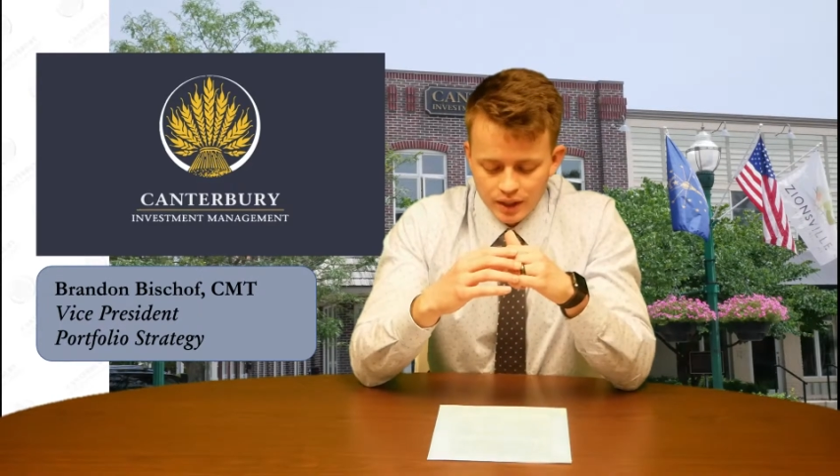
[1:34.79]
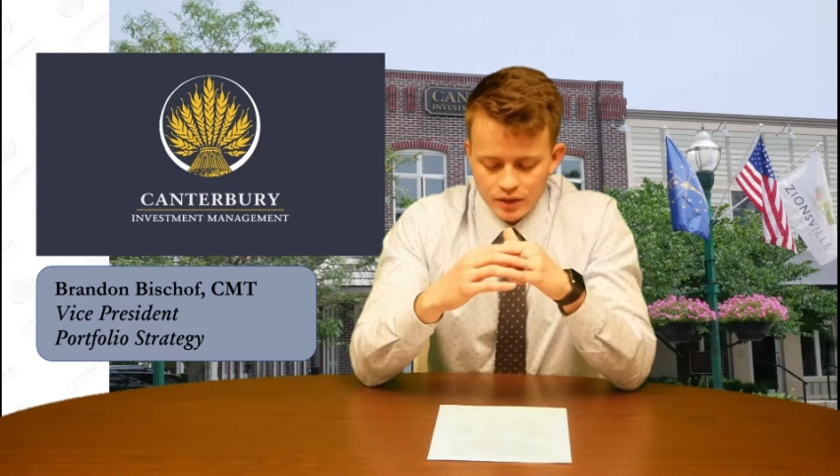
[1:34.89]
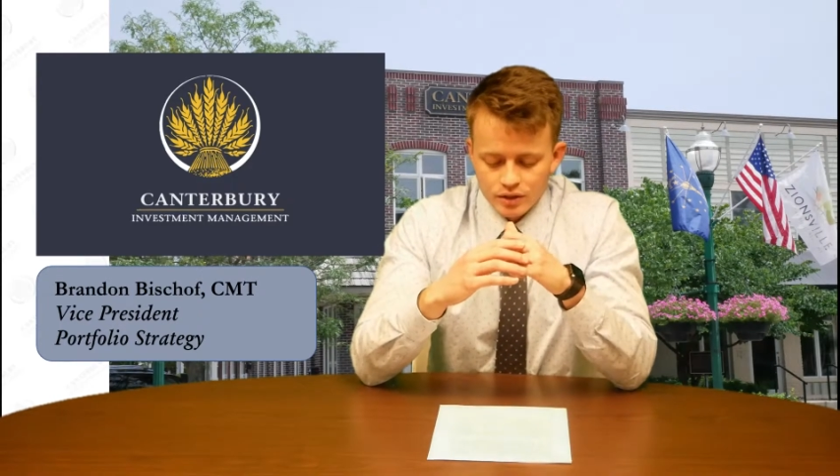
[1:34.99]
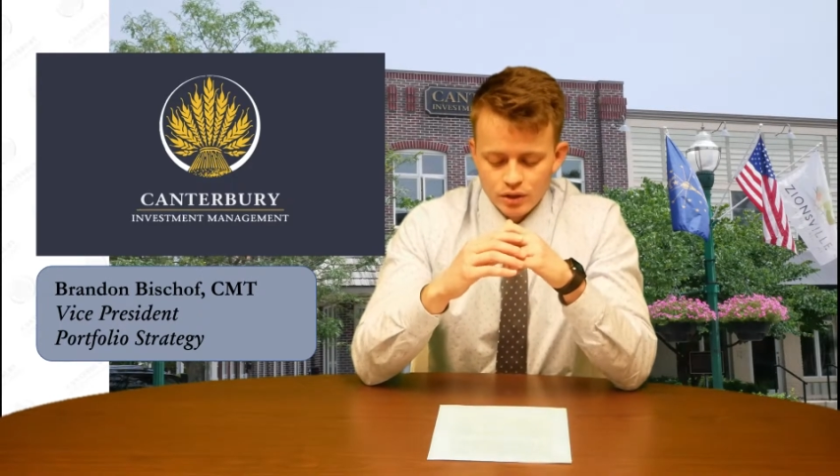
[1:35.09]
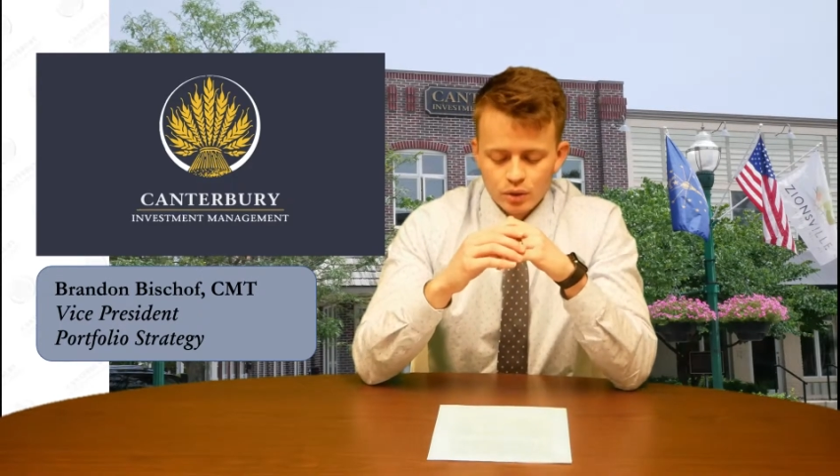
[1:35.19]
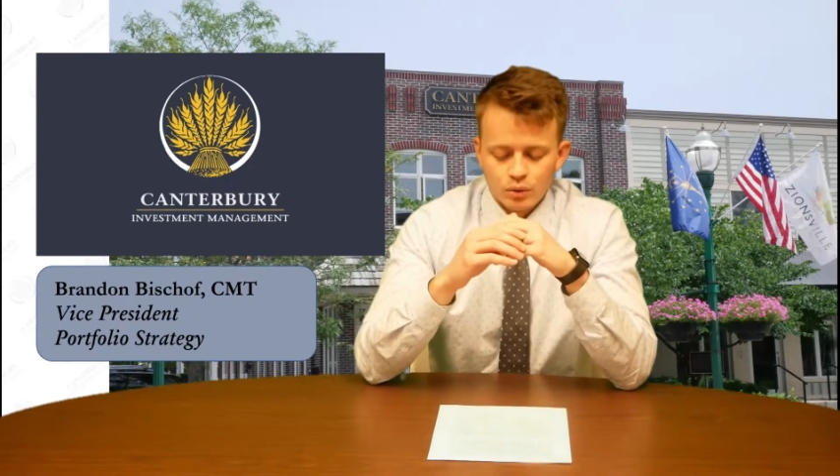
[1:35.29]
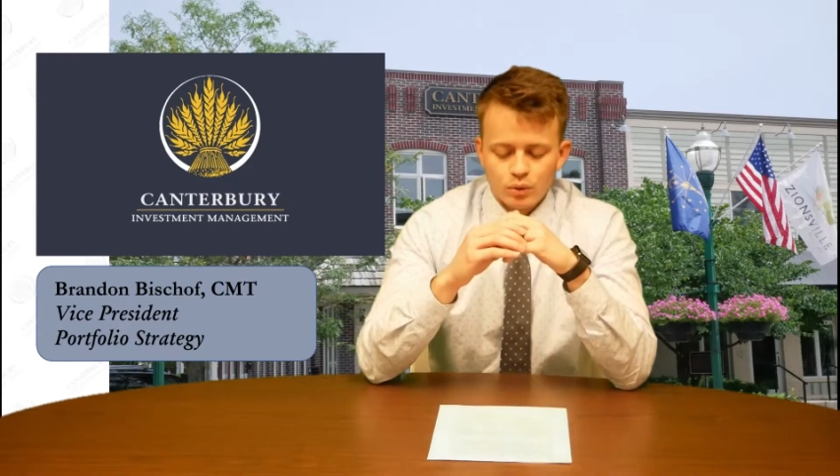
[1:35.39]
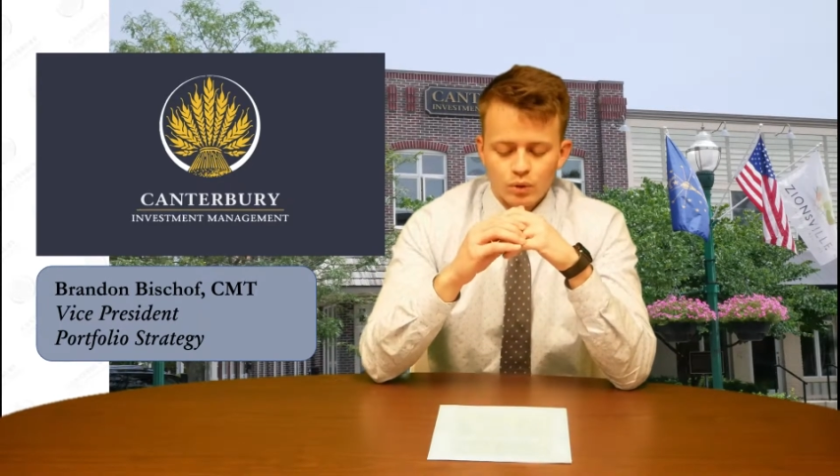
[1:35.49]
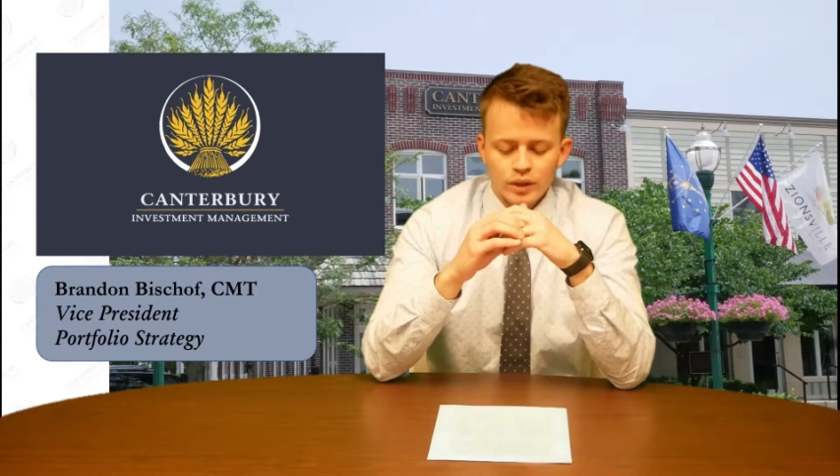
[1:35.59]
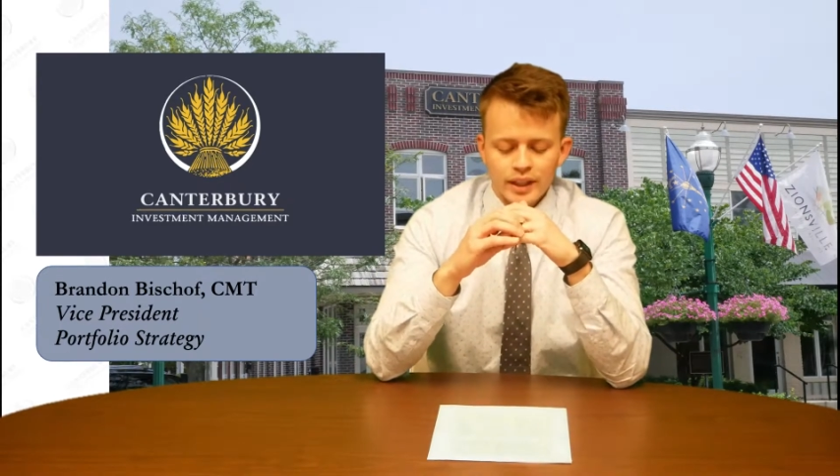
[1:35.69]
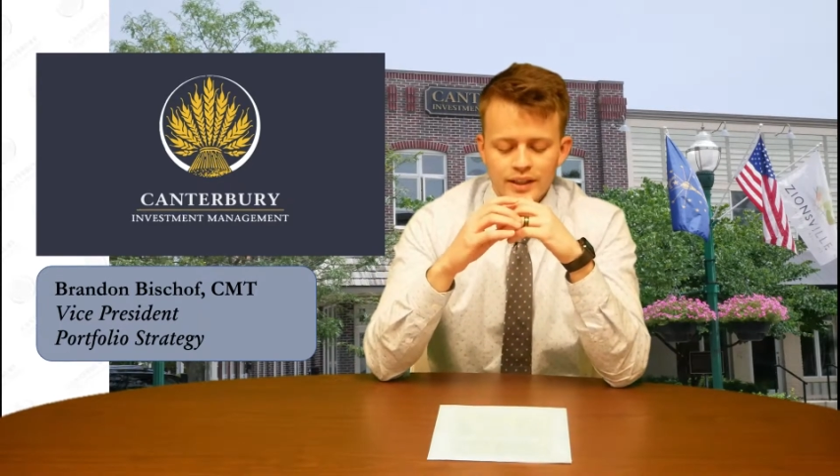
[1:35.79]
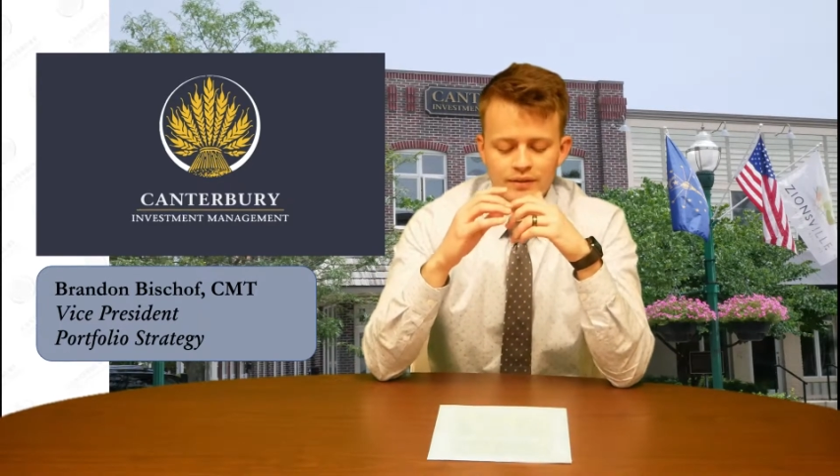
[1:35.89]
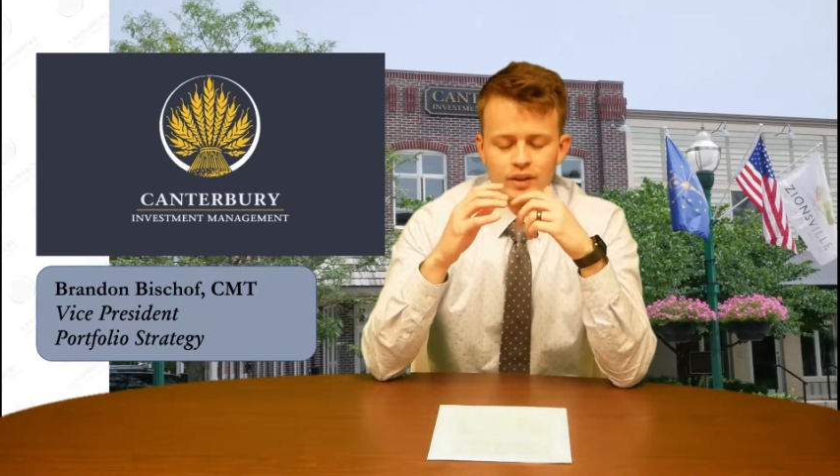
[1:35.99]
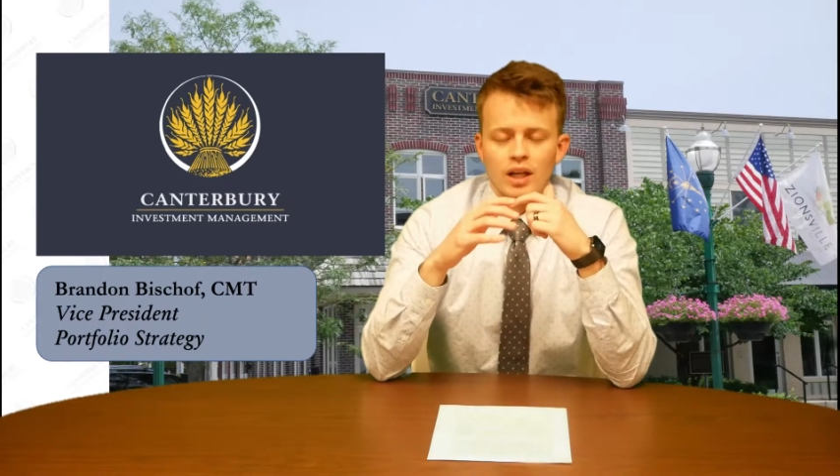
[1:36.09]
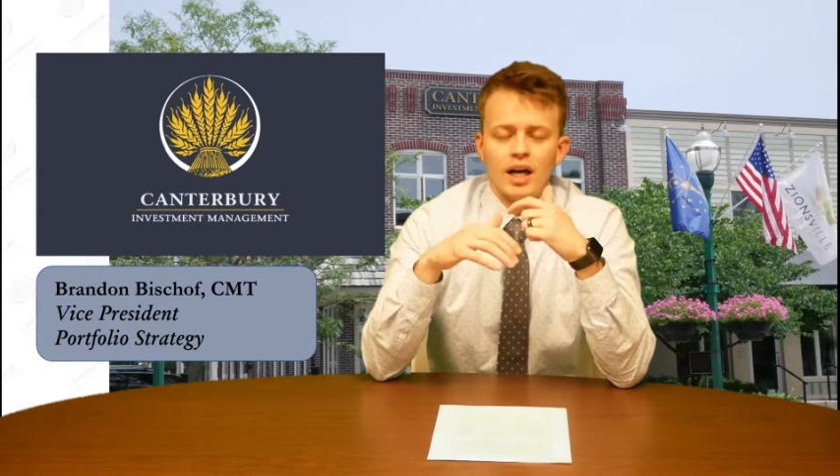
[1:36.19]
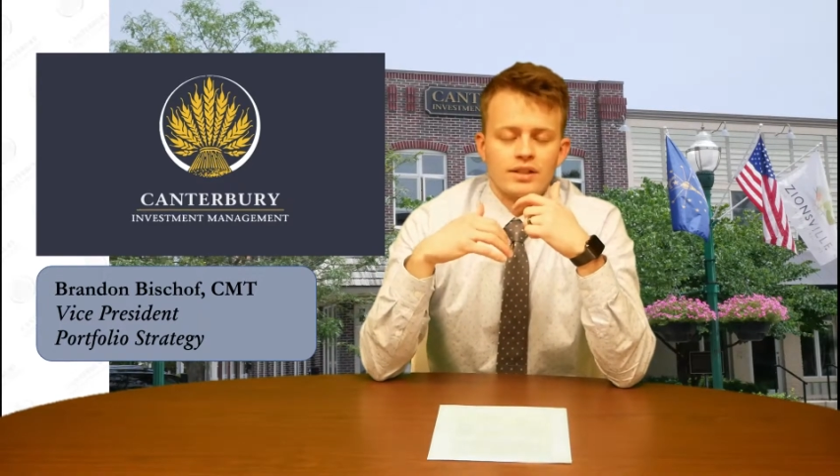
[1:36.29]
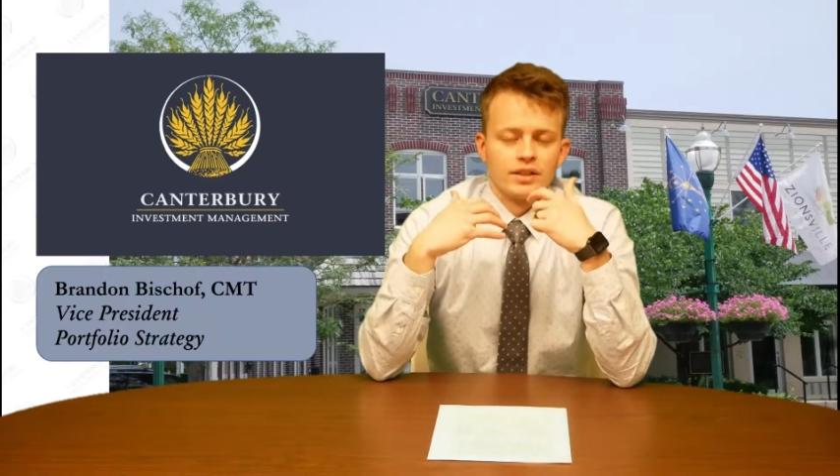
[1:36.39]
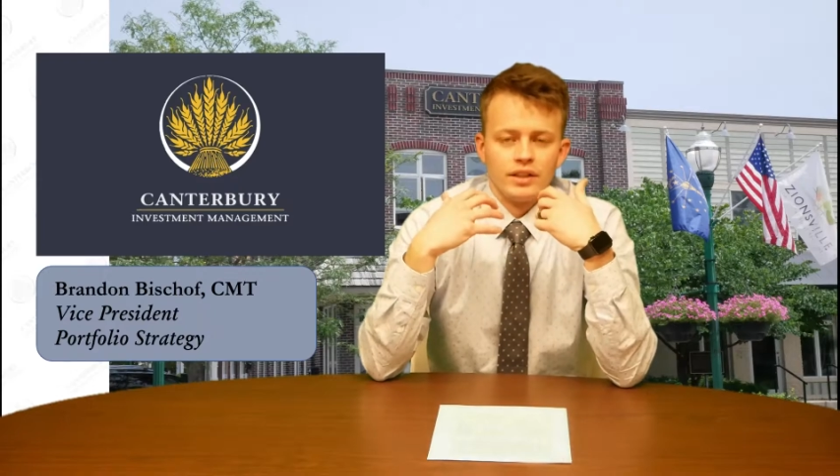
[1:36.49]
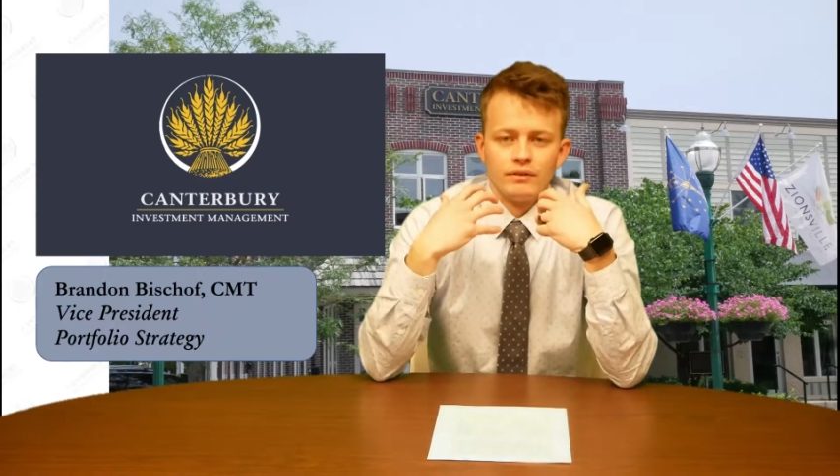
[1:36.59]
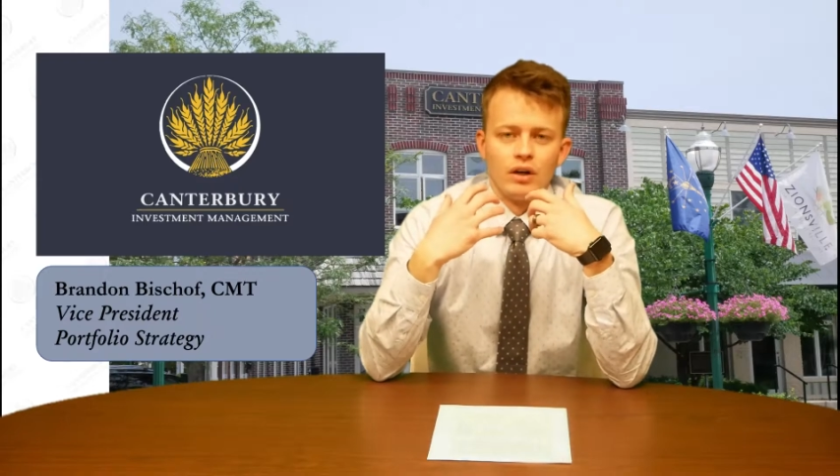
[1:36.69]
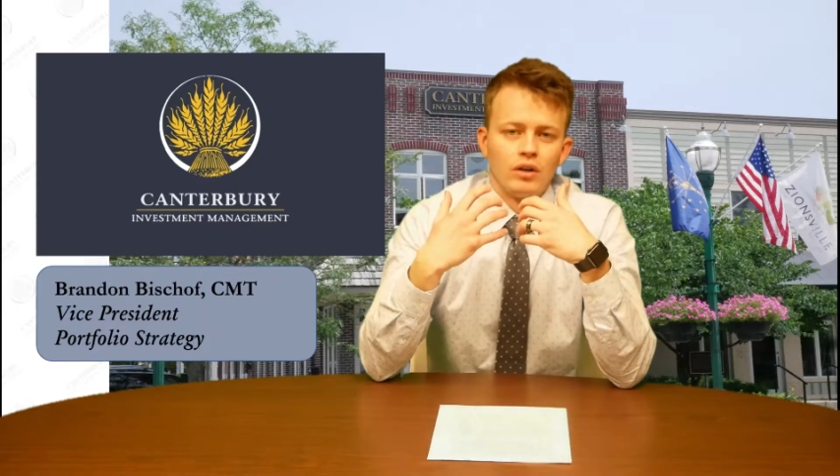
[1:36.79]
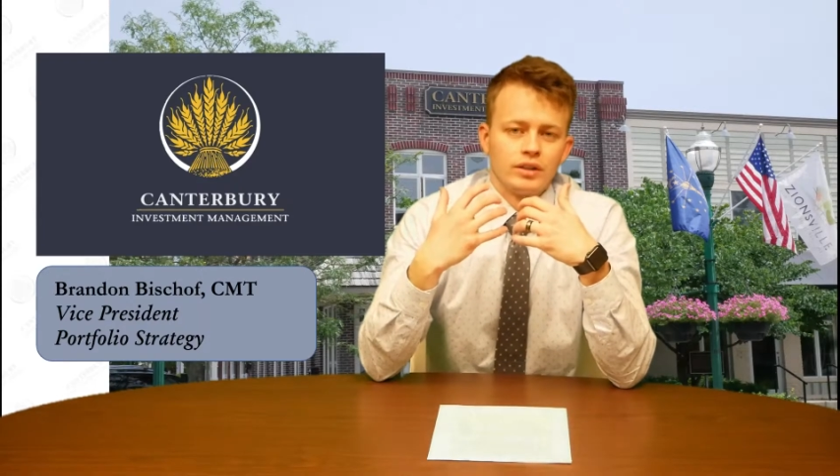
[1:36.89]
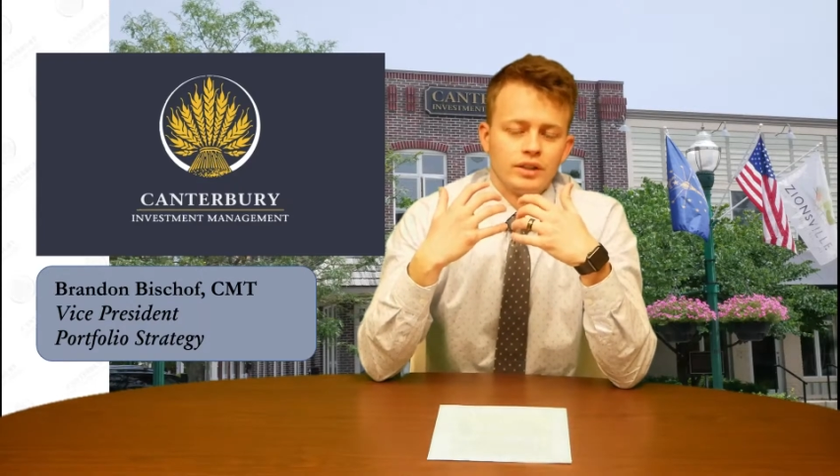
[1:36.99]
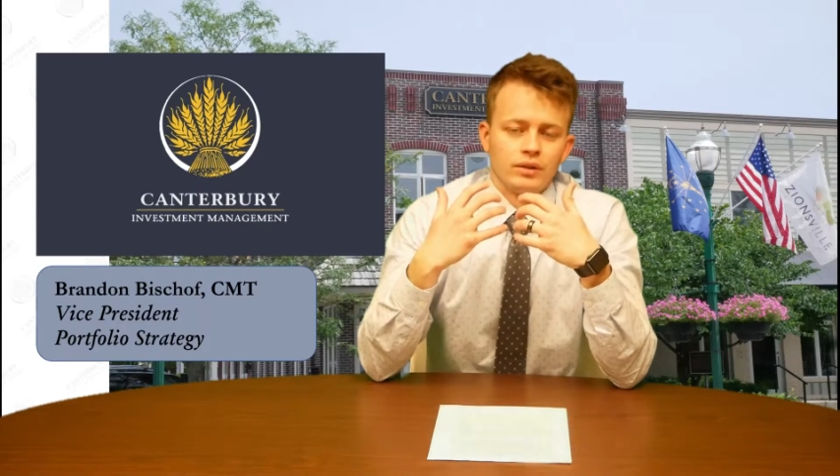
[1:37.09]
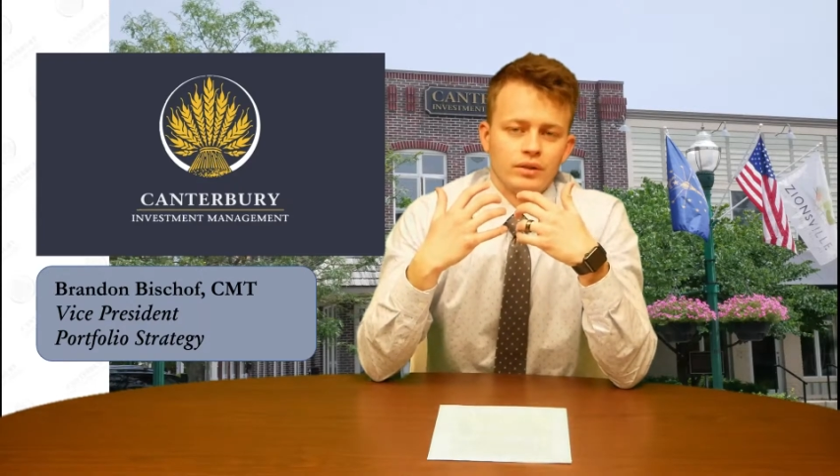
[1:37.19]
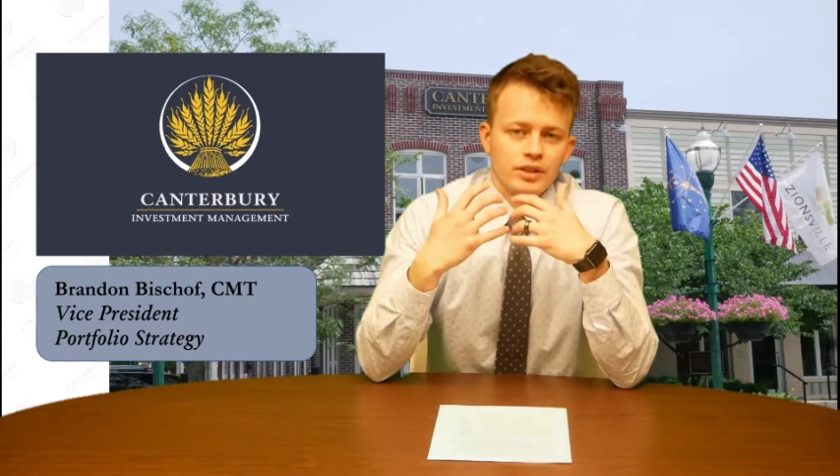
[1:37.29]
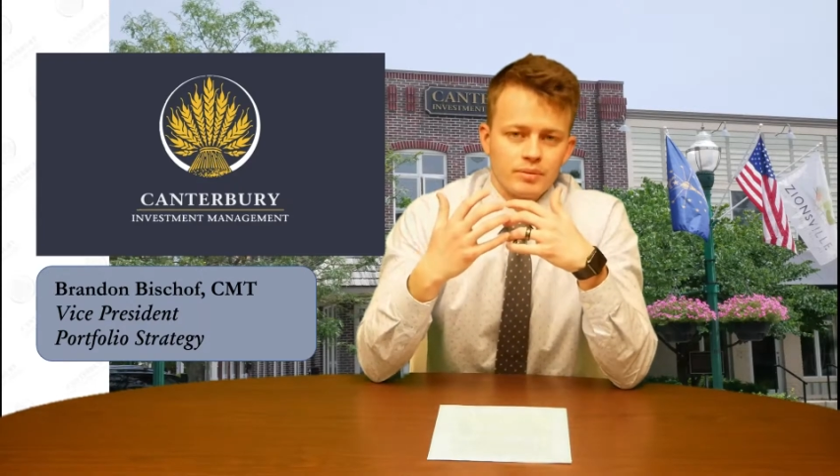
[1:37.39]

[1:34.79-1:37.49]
So, looking at the velocity of volatility